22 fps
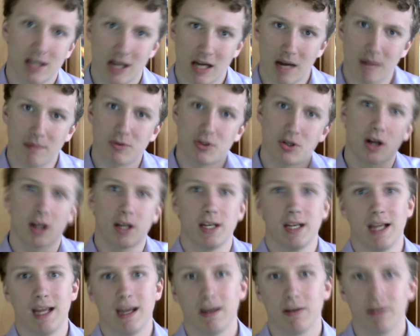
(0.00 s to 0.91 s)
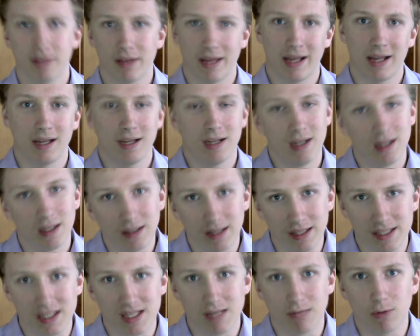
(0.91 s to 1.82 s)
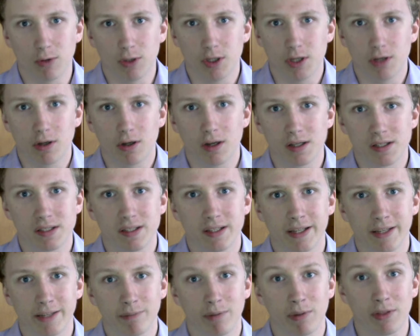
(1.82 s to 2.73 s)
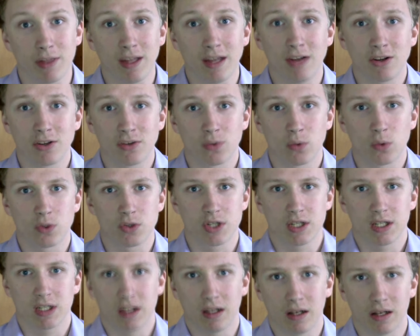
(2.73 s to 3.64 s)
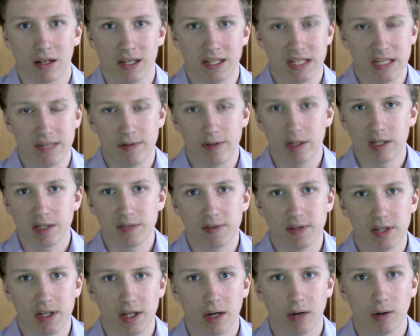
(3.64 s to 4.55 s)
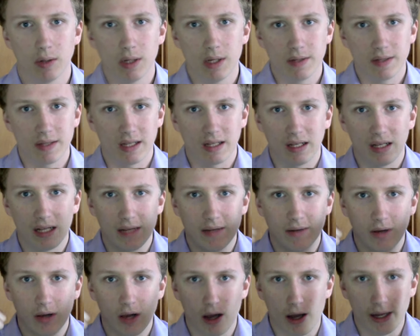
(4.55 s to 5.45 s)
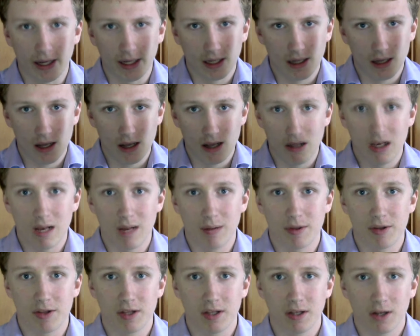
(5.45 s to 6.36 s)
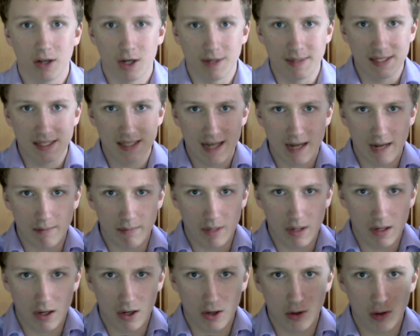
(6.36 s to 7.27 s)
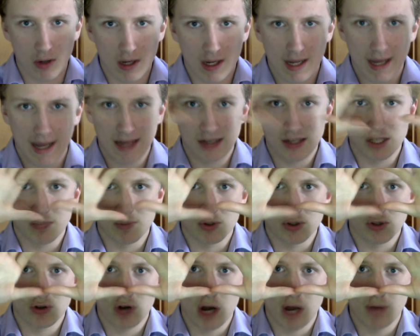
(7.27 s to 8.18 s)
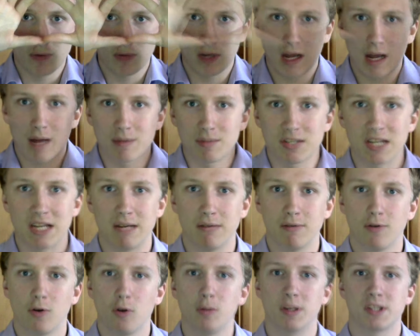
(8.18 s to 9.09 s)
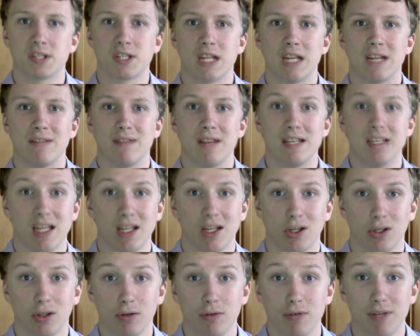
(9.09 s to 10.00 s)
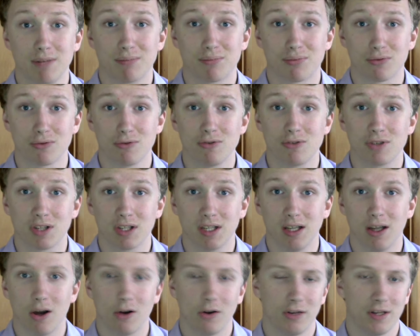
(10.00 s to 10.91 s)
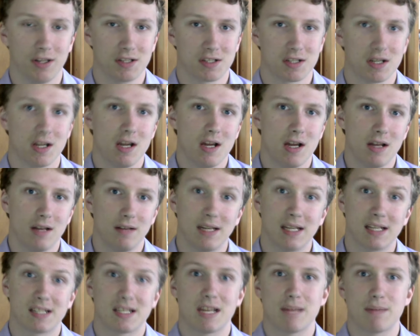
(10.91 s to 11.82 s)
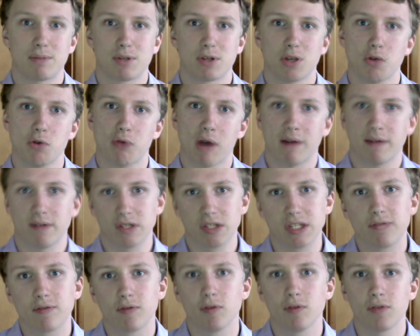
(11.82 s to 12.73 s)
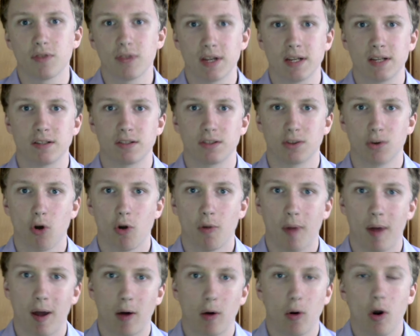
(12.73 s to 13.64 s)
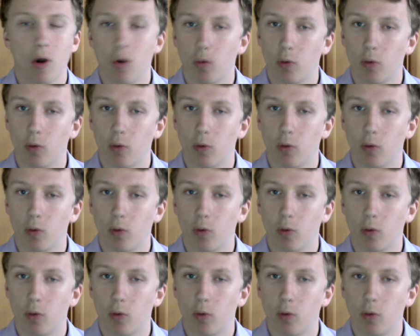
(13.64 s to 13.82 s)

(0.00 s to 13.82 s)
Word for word: I'm chucking it out there. Let's see what you guys think. But thank you guys for watching nonetheless. If you liked this video, then leave a like. Let me think in the comments down below. And subscribe if you want to get up to date with all my series, including Brutally Honest. Next episode, we'll have a different thing to talk about.